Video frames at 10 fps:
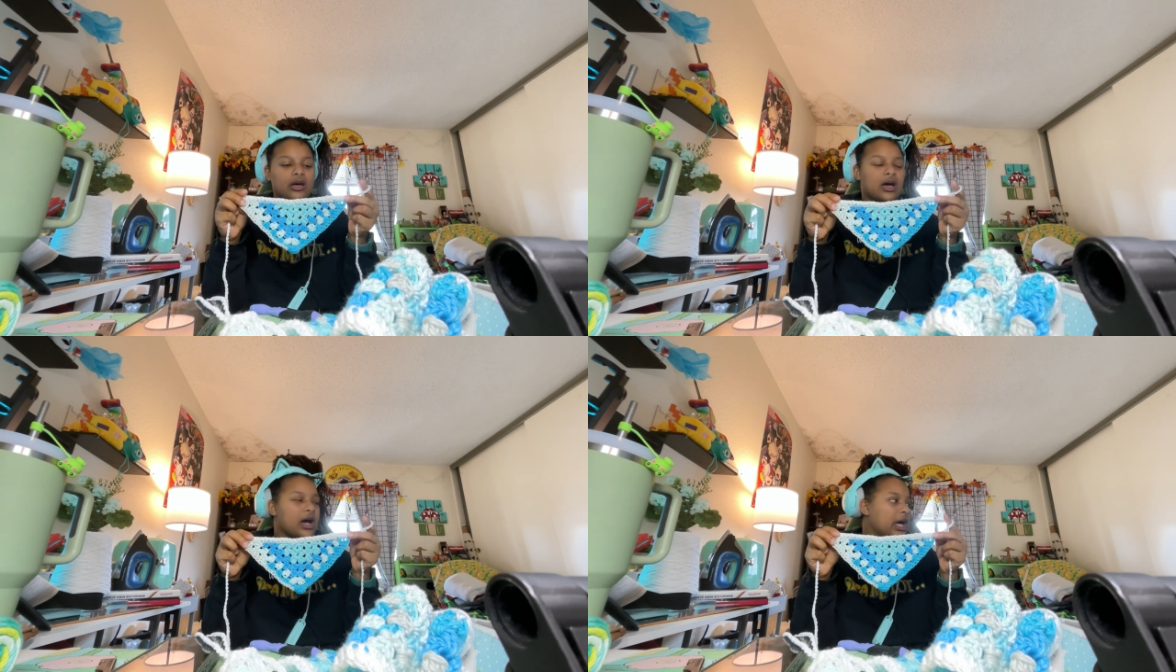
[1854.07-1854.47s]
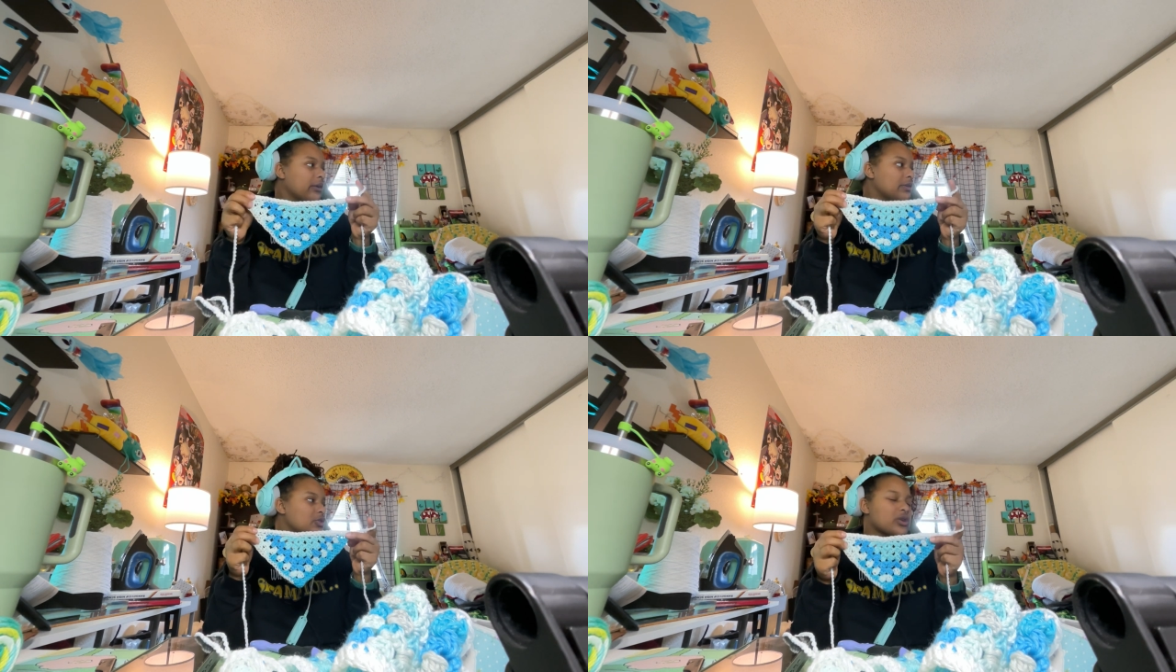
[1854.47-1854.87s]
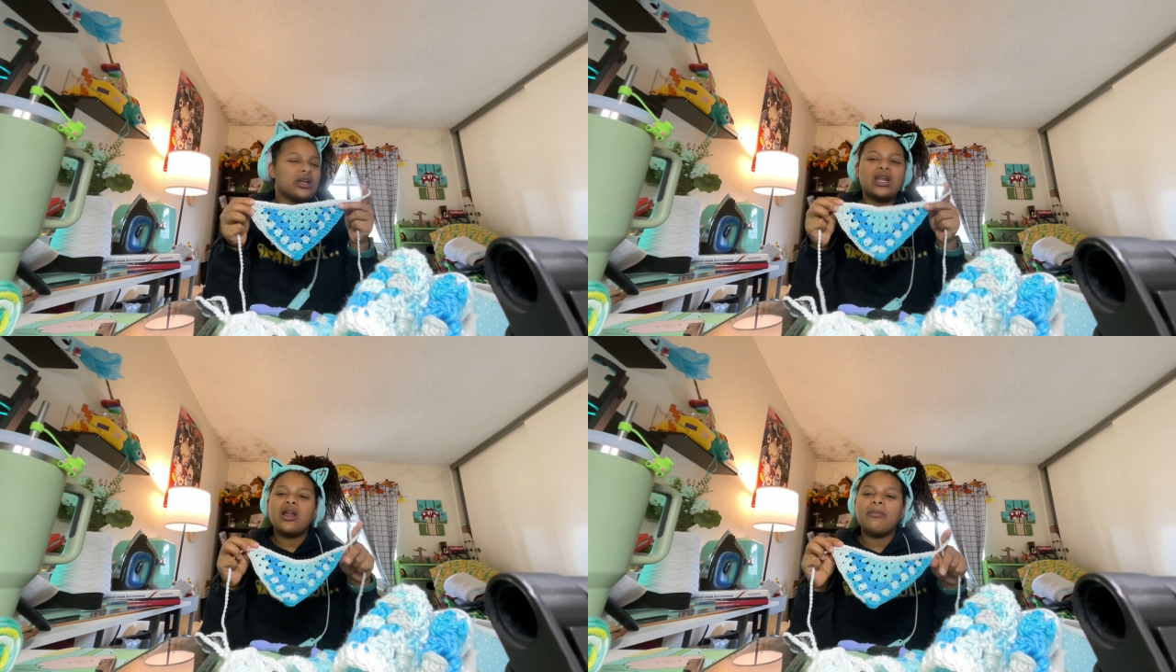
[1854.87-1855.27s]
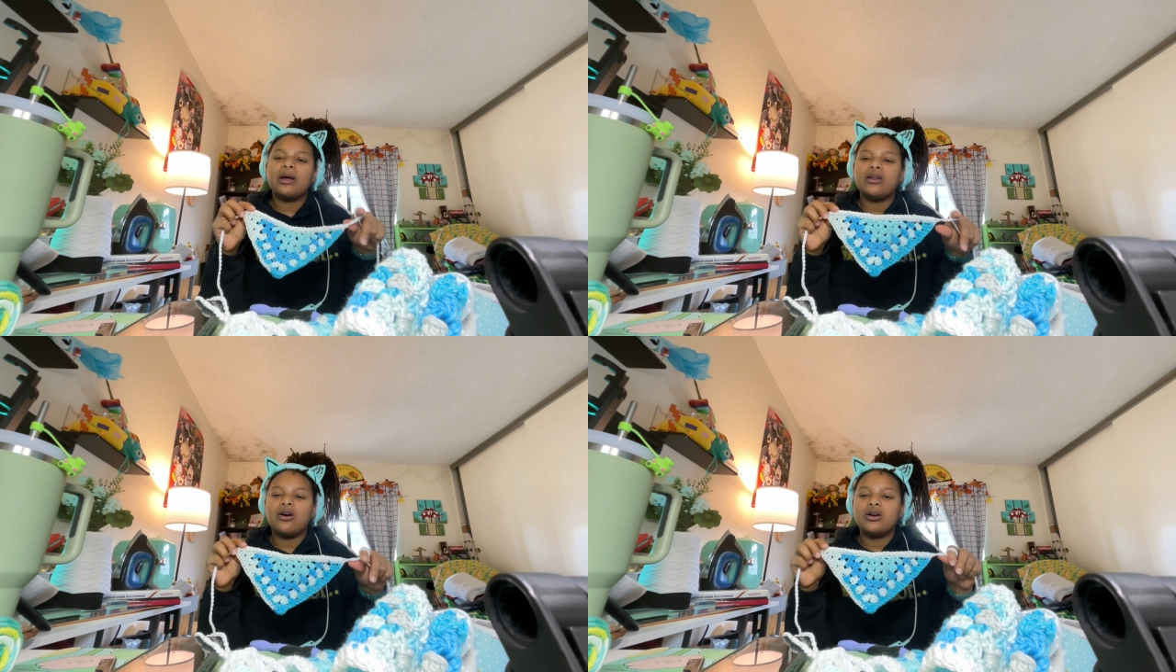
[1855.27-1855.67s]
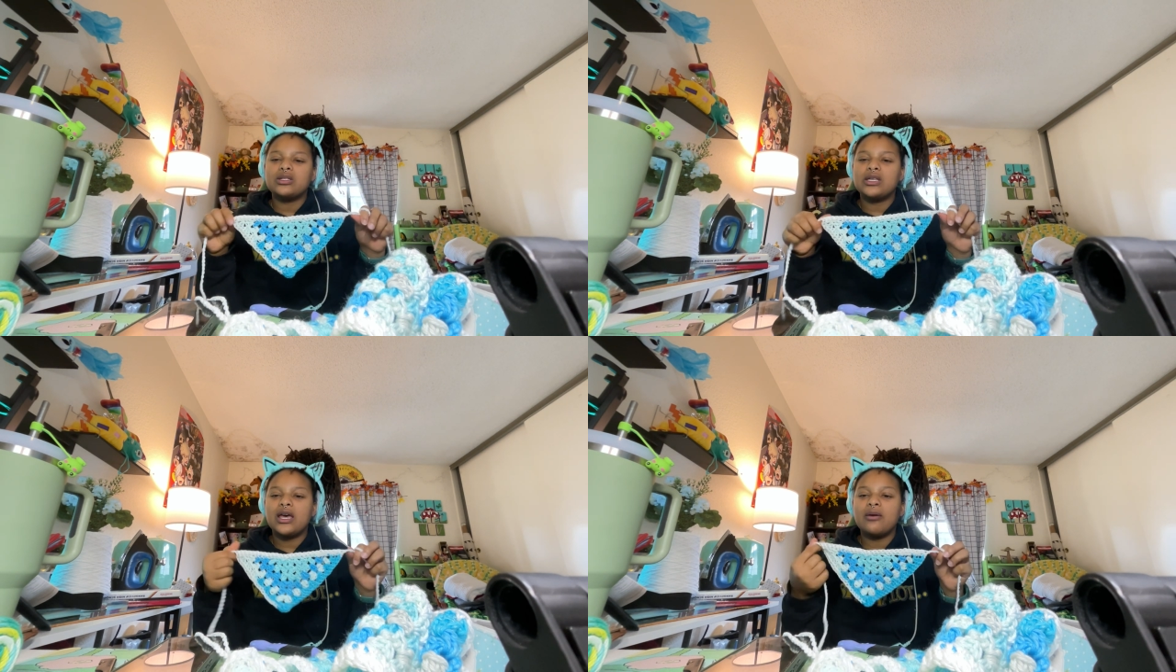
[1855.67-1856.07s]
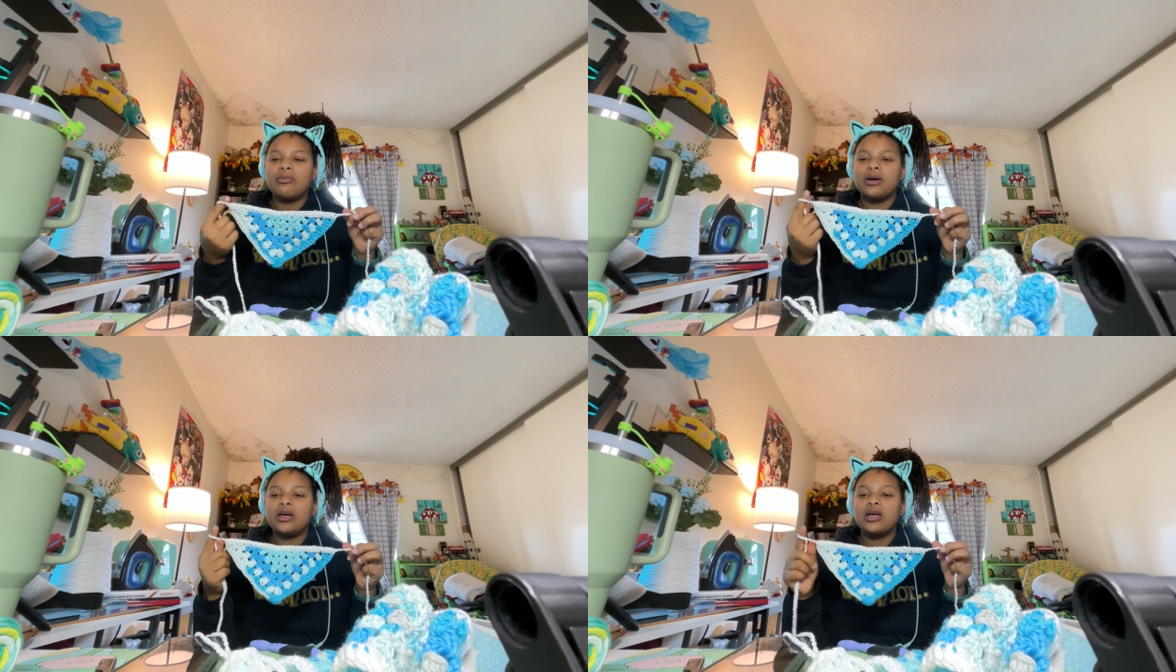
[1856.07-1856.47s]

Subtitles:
I haven't tried it on my dogs yet, but